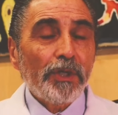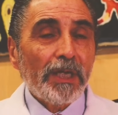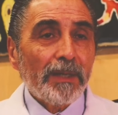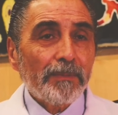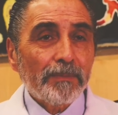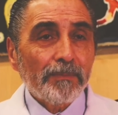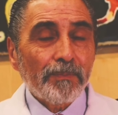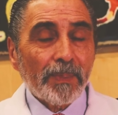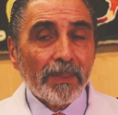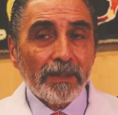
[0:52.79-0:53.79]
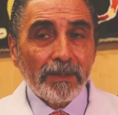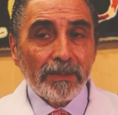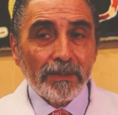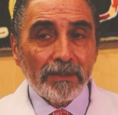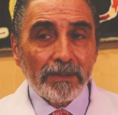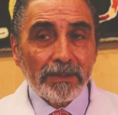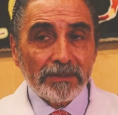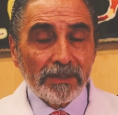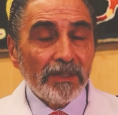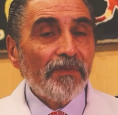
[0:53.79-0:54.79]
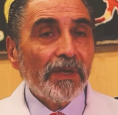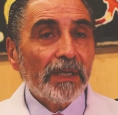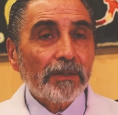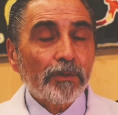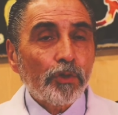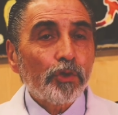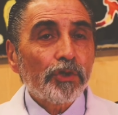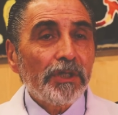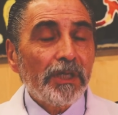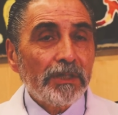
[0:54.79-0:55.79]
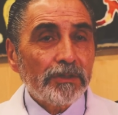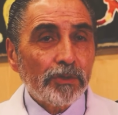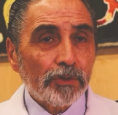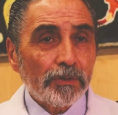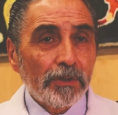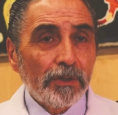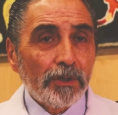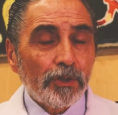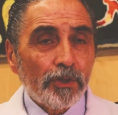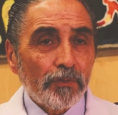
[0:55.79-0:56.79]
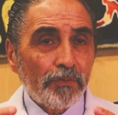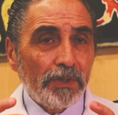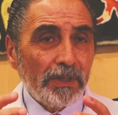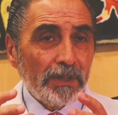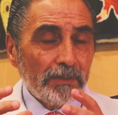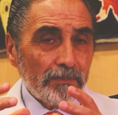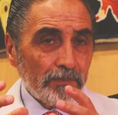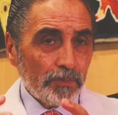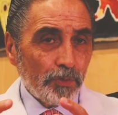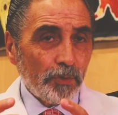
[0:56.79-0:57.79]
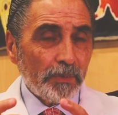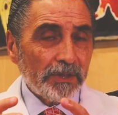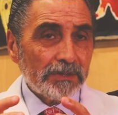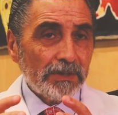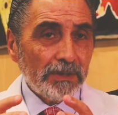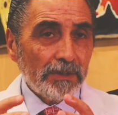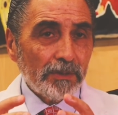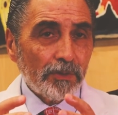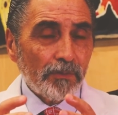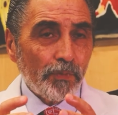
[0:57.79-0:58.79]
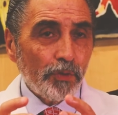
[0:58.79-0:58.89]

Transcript: We have a significant coordination of the University of